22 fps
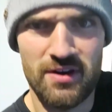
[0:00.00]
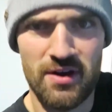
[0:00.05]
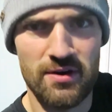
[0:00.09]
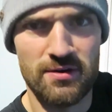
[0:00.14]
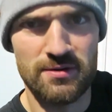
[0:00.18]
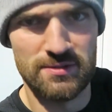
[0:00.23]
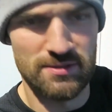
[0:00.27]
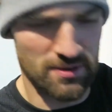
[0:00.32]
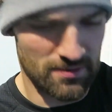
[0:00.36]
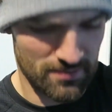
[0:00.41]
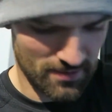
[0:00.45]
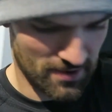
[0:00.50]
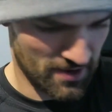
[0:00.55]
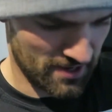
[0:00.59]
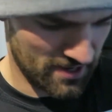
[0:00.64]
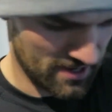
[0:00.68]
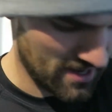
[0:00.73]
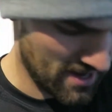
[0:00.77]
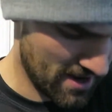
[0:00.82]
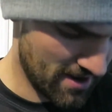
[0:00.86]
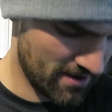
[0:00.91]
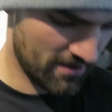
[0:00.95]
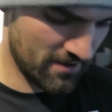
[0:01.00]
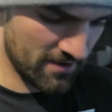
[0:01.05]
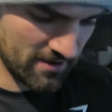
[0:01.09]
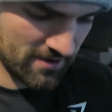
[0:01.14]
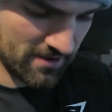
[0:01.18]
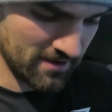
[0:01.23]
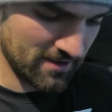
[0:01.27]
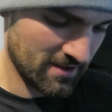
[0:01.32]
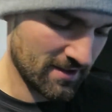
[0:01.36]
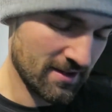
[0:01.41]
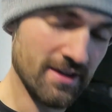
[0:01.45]
knows that I'm working out
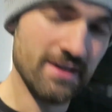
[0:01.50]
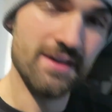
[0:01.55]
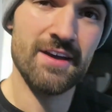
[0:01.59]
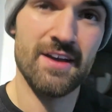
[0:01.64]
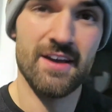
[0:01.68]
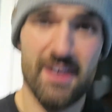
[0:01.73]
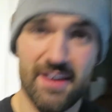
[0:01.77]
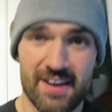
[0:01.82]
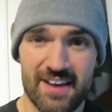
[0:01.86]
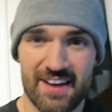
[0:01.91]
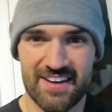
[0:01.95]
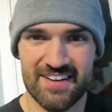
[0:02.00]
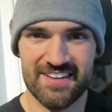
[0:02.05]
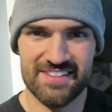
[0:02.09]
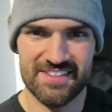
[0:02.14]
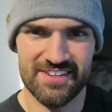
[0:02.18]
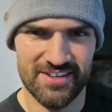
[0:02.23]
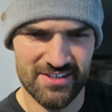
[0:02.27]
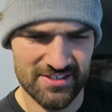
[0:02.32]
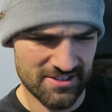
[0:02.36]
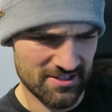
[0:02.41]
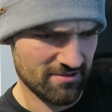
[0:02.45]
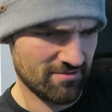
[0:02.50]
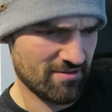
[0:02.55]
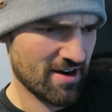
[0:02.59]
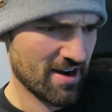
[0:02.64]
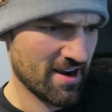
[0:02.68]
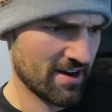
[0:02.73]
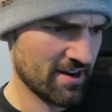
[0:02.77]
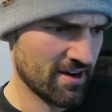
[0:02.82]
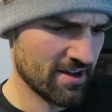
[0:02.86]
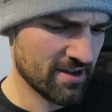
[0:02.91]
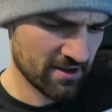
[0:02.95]
and decides to
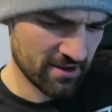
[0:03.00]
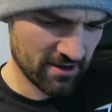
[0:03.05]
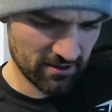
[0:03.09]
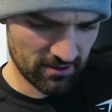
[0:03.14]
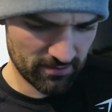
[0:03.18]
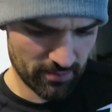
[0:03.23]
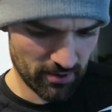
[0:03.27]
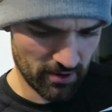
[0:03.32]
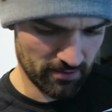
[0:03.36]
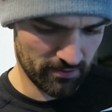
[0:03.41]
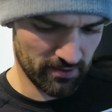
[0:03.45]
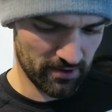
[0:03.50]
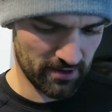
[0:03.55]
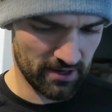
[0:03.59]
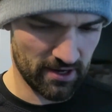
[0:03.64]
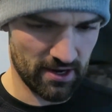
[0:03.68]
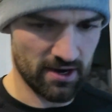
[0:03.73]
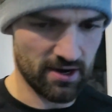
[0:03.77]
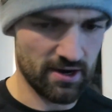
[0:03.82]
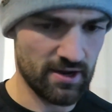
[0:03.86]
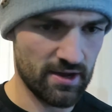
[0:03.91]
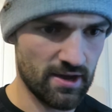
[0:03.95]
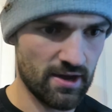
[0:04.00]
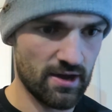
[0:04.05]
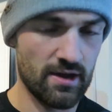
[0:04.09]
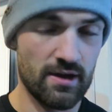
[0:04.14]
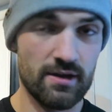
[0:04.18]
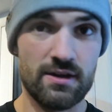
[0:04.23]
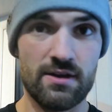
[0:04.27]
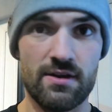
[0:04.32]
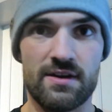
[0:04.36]
rain at the point when I uh,